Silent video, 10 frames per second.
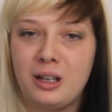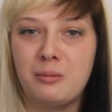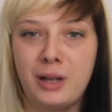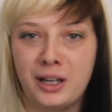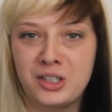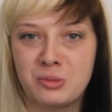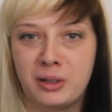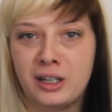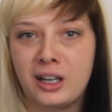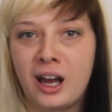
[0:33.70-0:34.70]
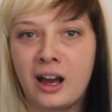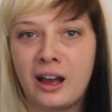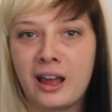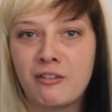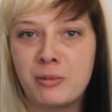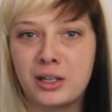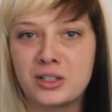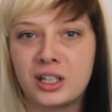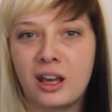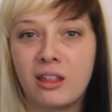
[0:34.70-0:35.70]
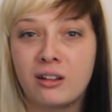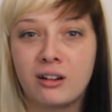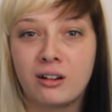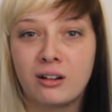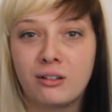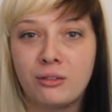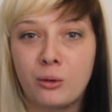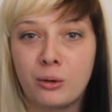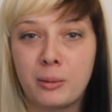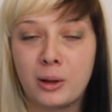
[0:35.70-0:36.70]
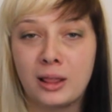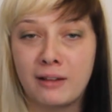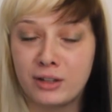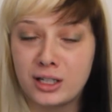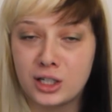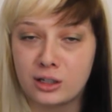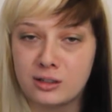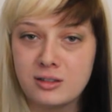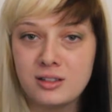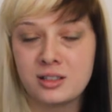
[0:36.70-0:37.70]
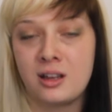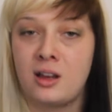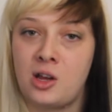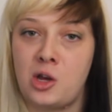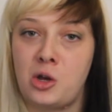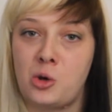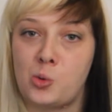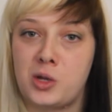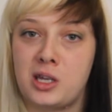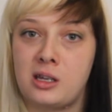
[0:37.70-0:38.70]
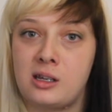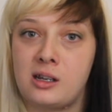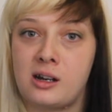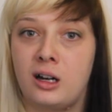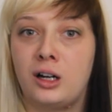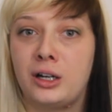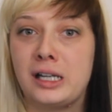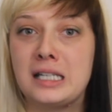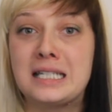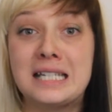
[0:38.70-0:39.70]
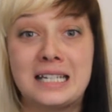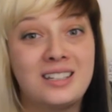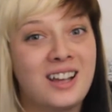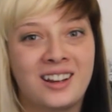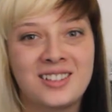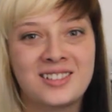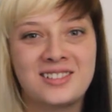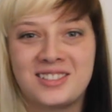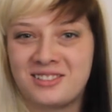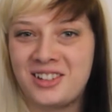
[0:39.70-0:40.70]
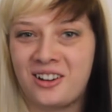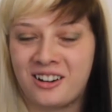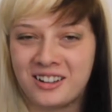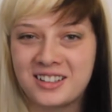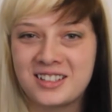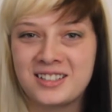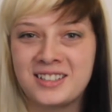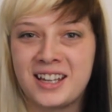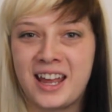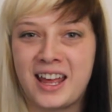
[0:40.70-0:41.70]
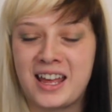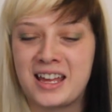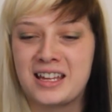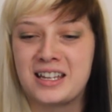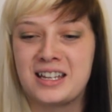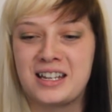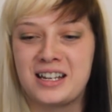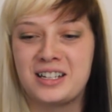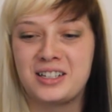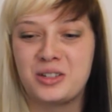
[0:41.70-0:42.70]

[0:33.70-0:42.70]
My husband and I have been together for about 11 years. We are indeed high school sweethearts, and